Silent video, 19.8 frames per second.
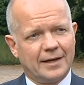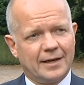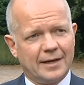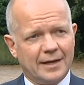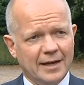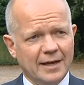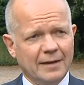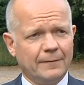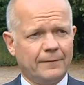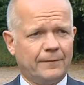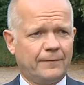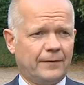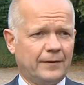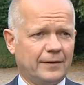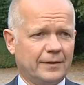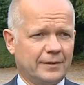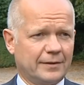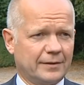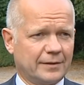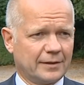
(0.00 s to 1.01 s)
If
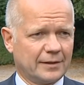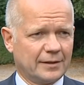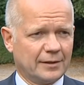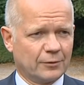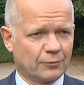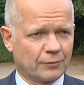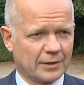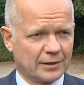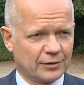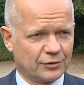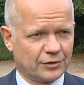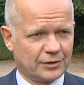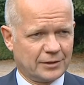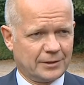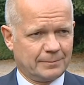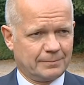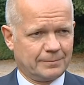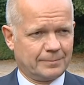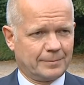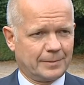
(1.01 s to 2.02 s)
the
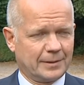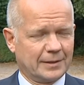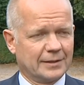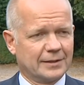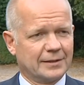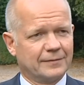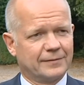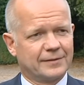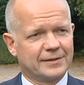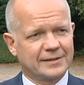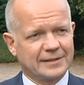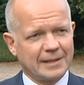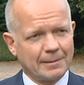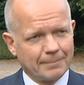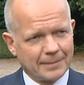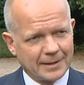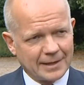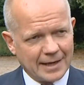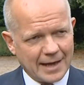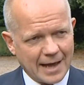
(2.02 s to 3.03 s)
regime believed
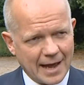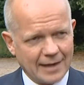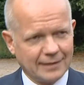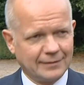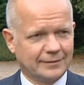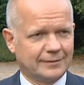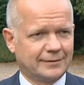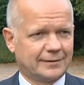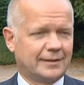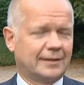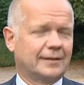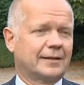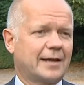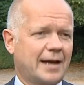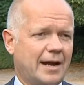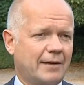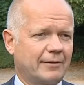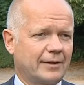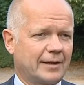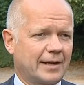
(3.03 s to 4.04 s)
somebody else had
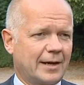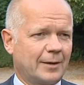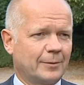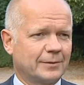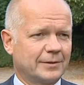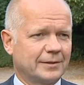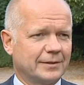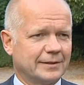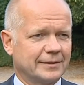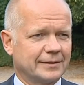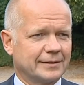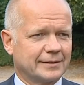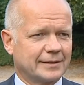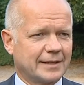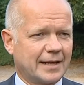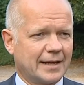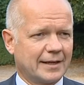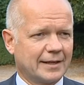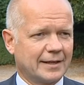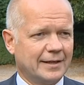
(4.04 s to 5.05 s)
carried out this
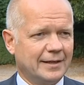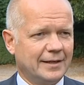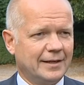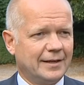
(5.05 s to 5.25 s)
attack,